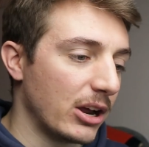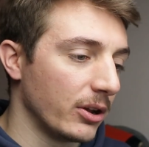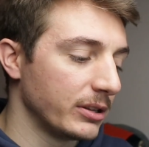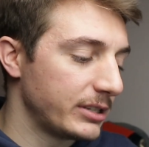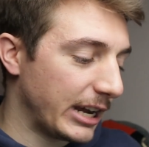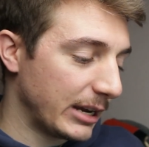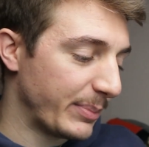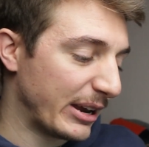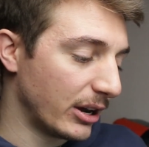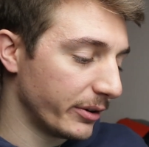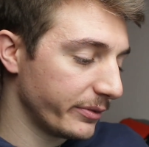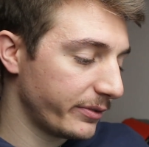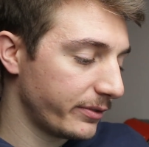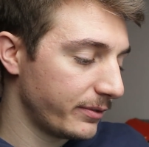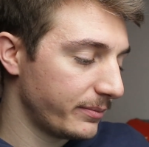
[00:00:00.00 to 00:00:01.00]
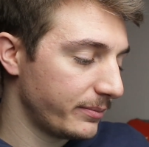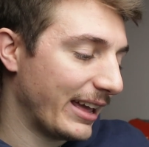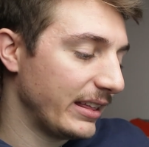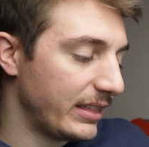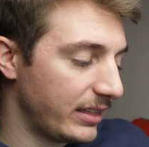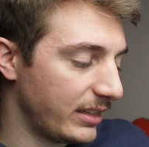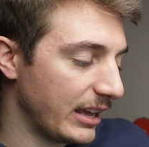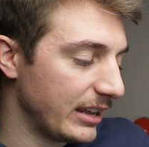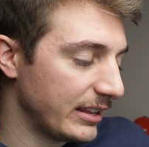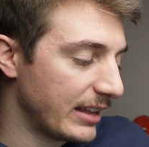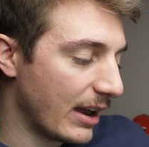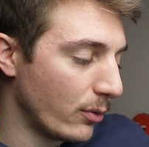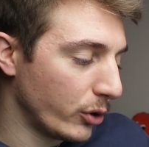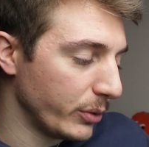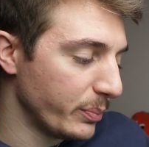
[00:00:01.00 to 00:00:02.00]
pen on, take pen off. I
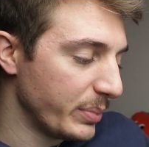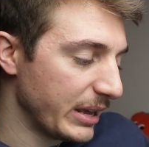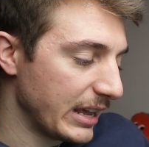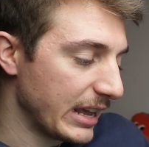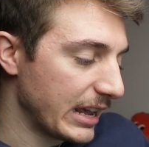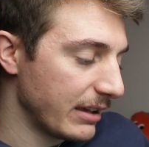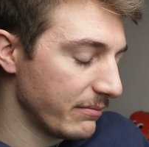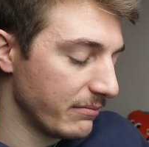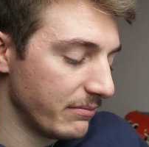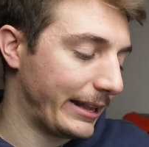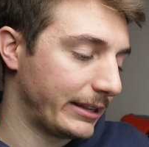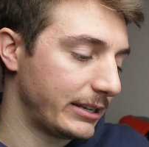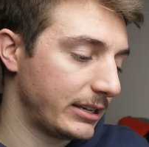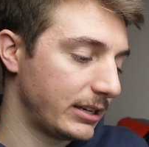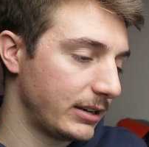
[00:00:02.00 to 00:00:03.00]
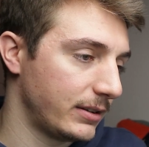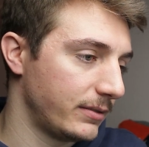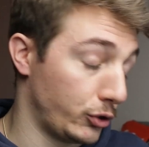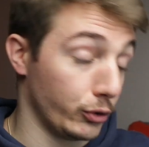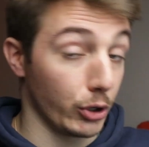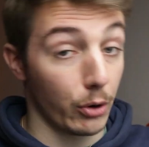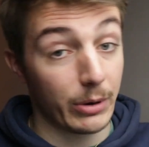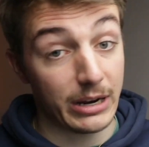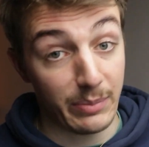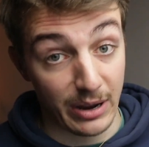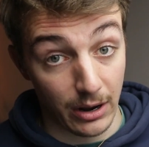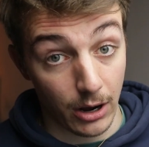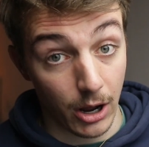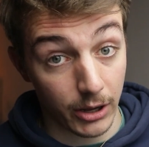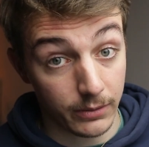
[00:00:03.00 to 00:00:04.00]
think that would be it, which would already
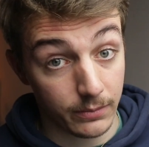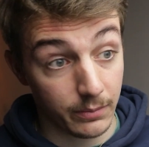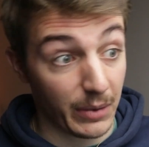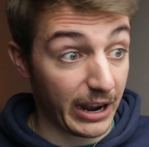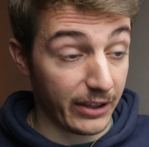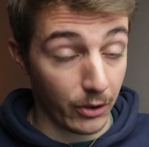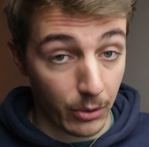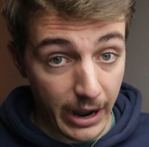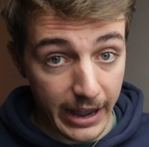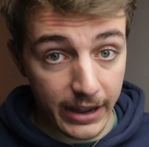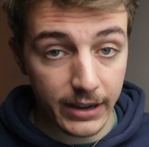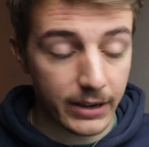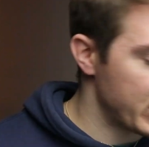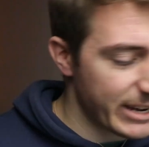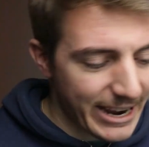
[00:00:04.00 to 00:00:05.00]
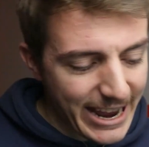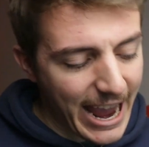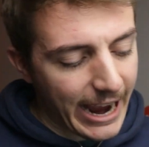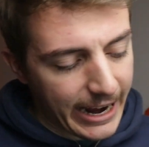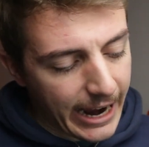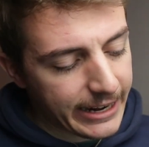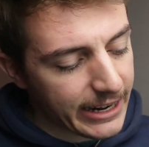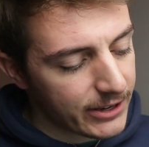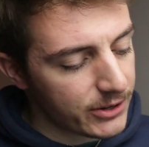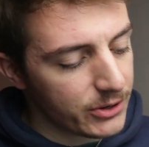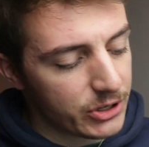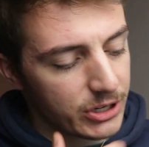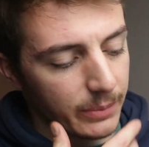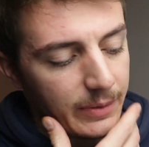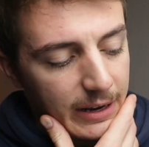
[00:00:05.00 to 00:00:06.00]
be a lot, by the way. But yeah, I need to
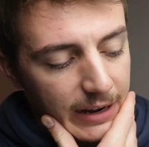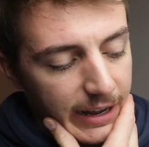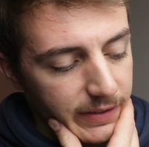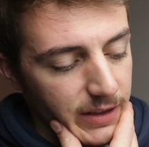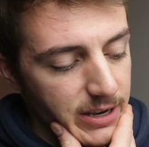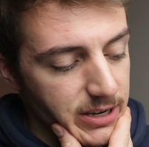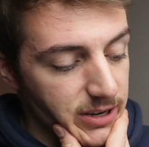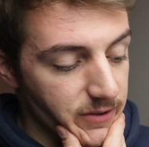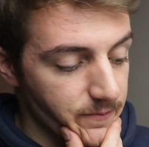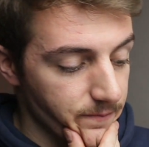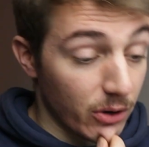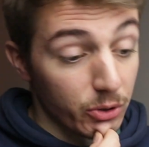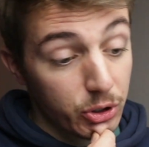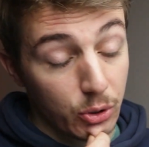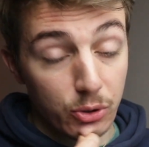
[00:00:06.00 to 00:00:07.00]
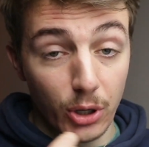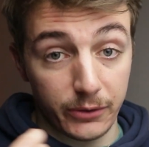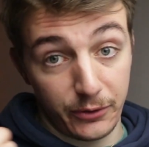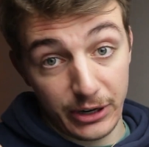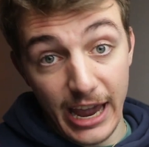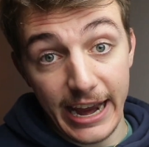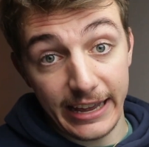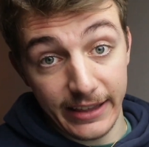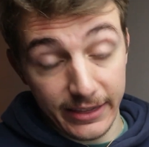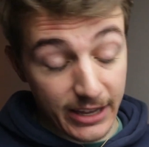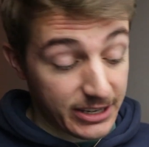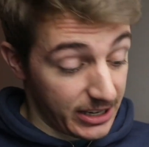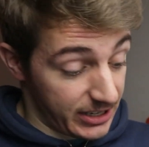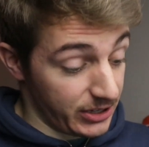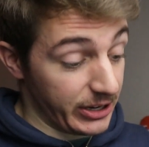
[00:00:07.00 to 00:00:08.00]
do something like this. And also not forgetting that
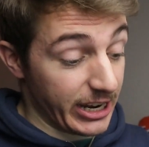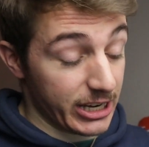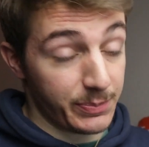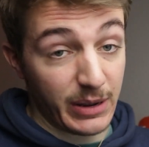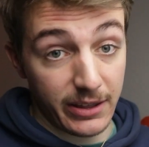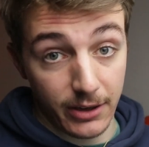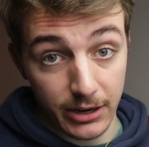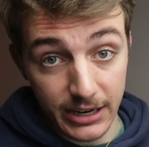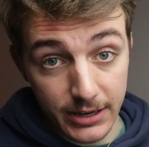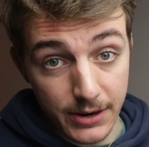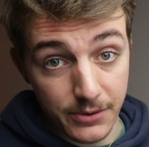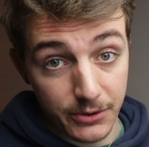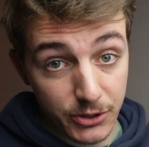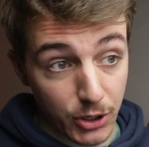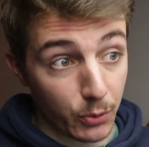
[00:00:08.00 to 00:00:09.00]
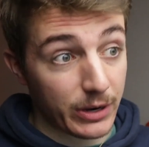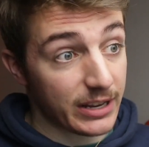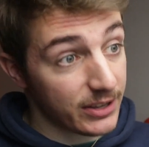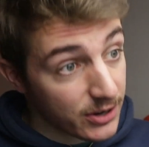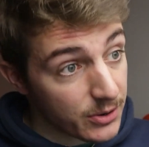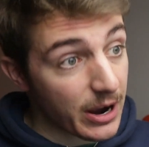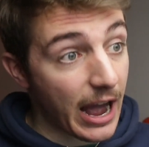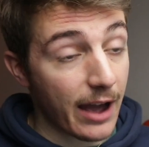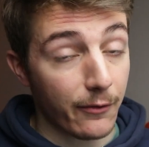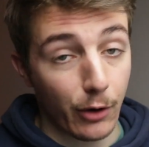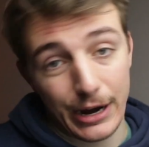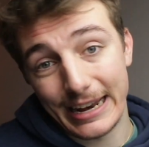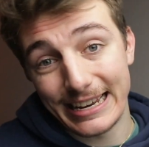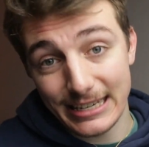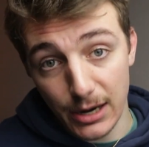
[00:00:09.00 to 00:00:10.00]
this is an ESP32, so we do have
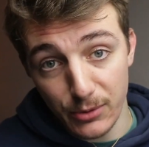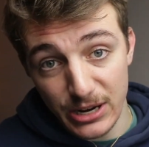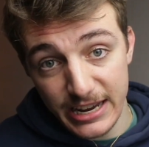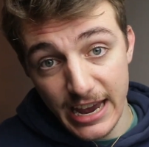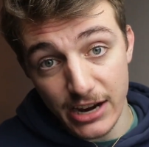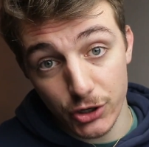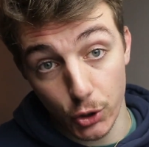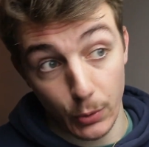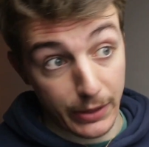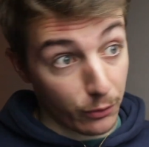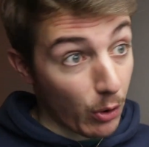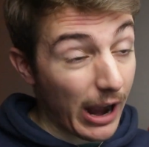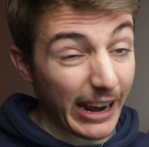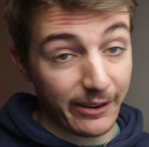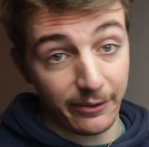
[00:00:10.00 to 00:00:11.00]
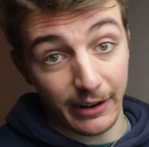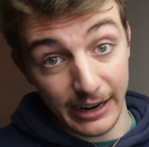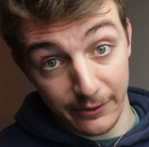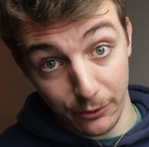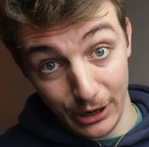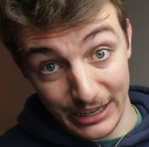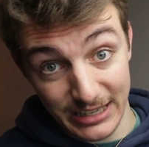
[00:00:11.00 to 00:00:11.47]
wireless communication with Wi-Fi, for